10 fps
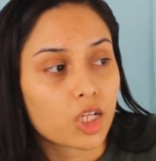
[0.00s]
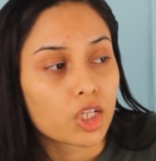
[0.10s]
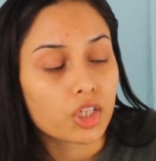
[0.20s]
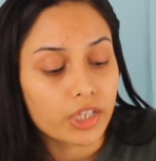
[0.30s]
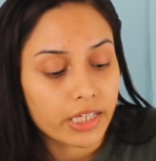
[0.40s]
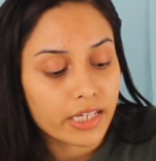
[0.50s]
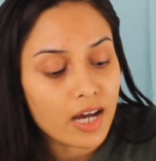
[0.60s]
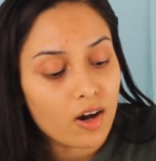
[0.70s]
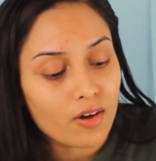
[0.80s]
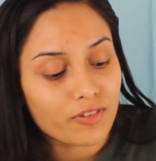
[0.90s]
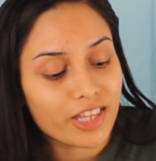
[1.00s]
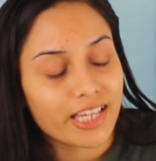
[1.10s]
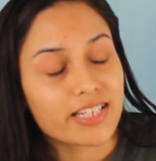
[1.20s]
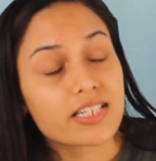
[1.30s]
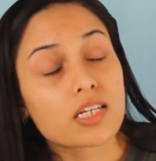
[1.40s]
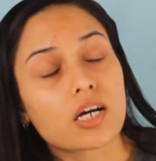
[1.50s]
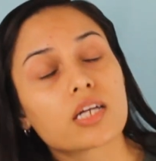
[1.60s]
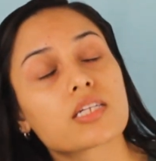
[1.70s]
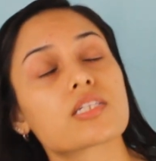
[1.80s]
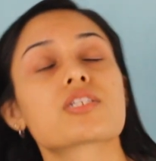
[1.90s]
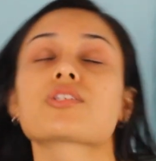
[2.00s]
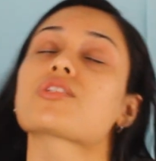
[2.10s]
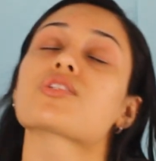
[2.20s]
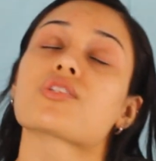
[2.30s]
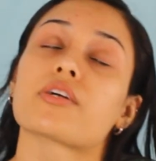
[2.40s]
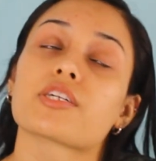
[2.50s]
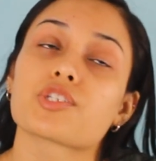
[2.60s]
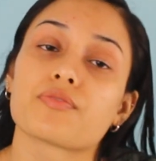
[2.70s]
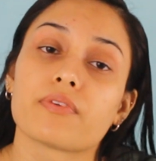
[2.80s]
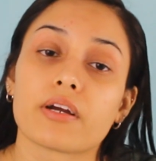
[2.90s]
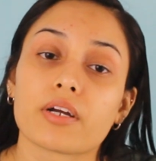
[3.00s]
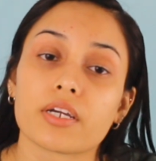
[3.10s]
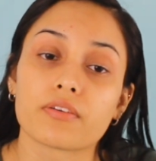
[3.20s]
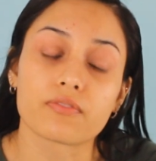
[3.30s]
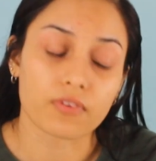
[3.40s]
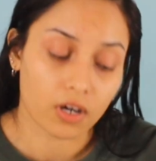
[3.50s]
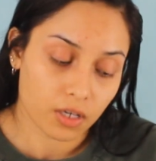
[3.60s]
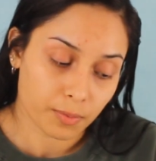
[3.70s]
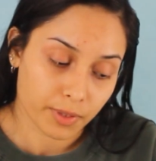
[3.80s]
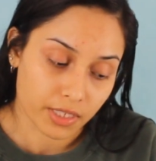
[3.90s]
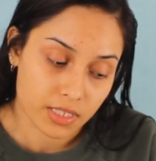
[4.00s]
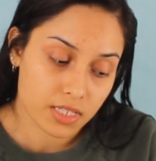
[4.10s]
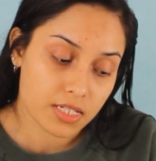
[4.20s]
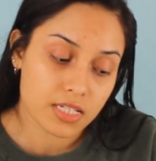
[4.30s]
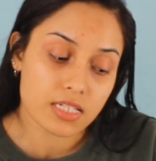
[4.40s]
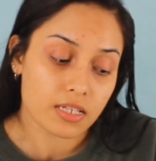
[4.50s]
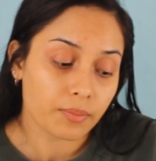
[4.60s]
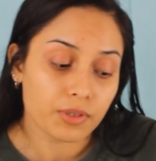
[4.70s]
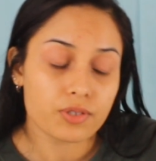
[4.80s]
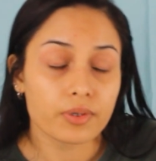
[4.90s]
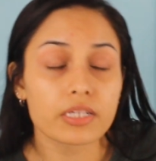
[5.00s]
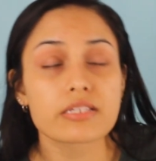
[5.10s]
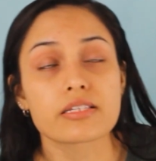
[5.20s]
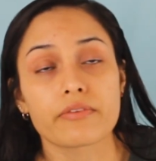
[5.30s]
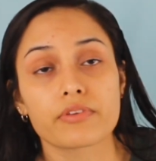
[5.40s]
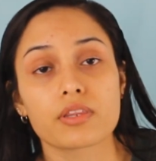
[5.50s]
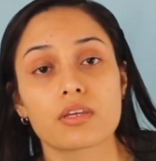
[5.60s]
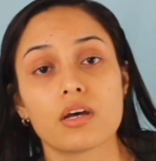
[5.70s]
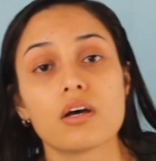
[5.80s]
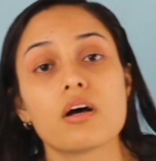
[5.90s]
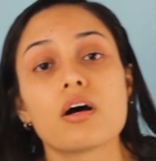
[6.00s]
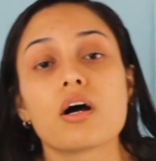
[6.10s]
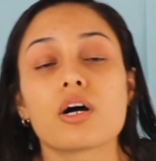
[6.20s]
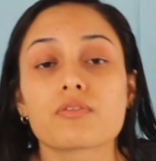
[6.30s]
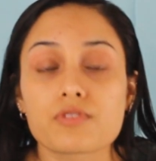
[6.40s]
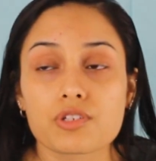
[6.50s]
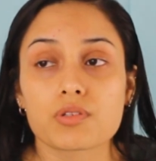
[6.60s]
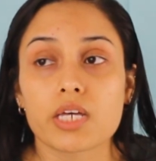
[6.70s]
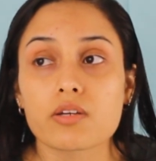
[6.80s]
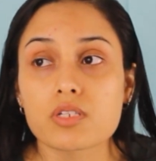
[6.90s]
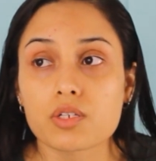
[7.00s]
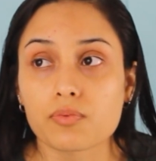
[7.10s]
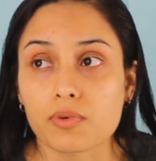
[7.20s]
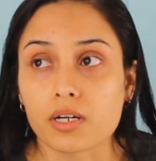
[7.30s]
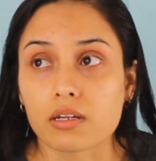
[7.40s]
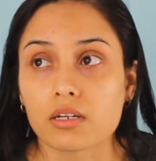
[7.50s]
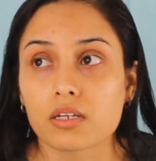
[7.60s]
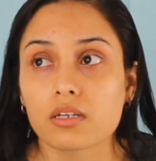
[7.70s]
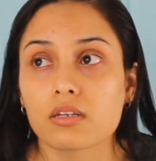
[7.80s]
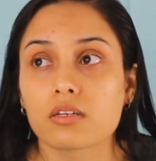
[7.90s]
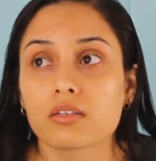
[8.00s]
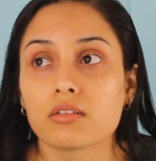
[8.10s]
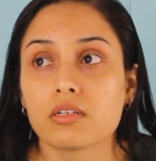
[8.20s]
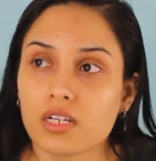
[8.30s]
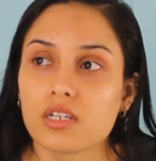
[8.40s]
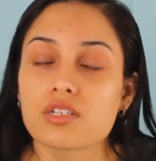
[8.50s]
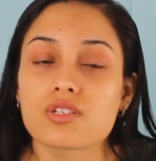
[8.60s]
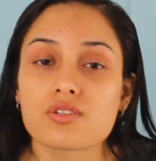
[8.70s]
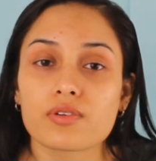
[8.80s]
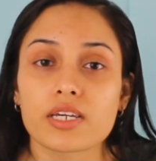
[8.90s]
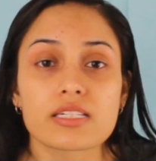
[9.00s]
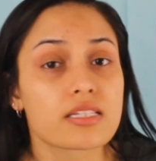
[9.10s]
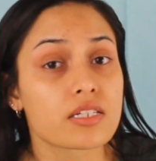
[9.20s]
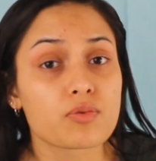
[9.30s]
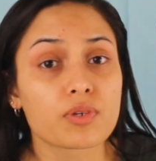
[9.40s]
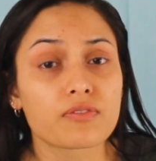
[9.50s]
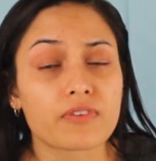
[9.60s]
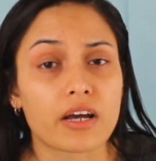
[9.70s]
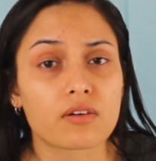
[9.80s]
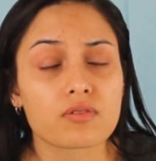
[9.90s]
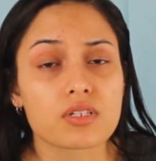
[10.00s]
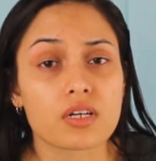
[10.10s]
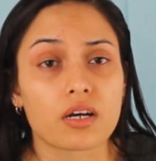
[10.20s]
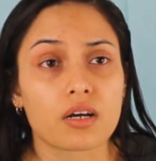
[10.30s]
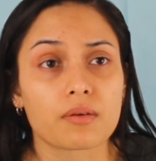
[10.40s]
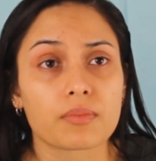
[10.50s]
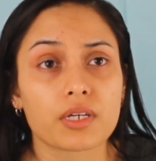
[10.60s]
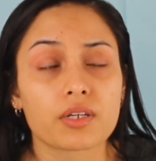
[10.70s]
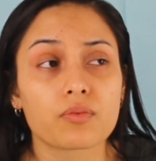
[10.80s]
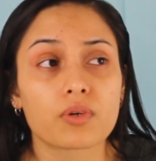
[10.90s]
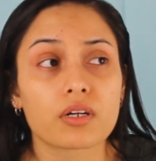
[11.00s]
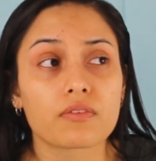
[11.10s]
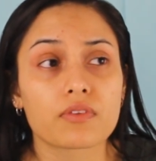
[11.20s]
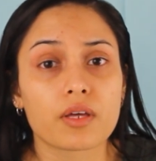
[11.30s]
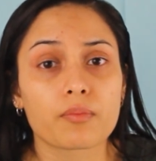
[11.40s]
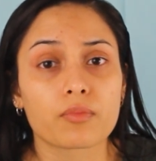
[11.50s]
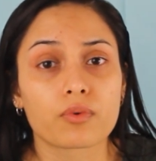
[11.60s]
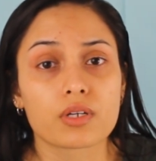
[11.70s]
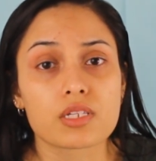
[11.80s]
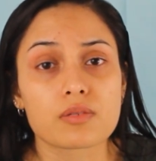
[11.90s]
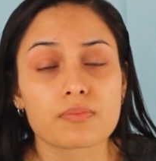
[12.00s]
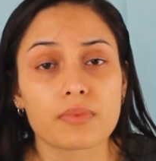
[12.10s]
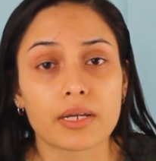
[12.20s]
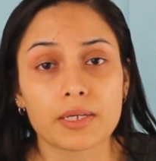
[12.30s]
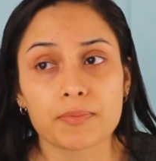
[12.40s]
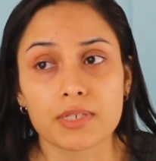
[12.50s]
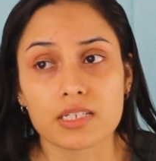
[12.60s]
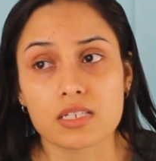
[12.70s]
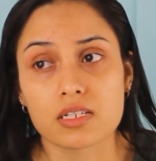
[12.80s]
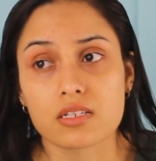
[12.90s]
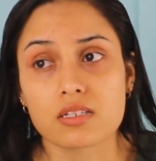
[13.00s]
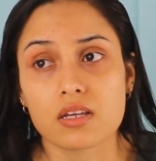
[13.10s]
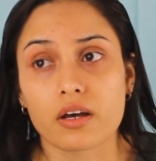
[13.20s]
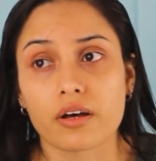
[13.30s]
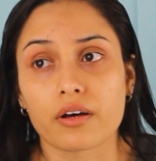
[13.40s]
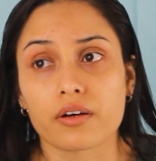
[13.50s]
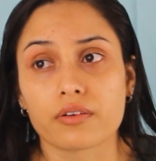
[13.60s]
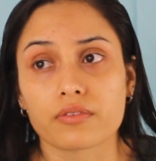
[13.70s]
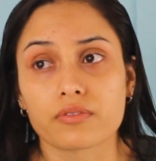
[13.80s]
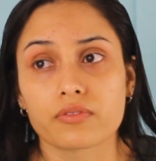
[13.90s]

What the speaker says: looking. However, they did not need to search very far, because on December 27th of 2001, suitcases were found. In one of them was many pieces of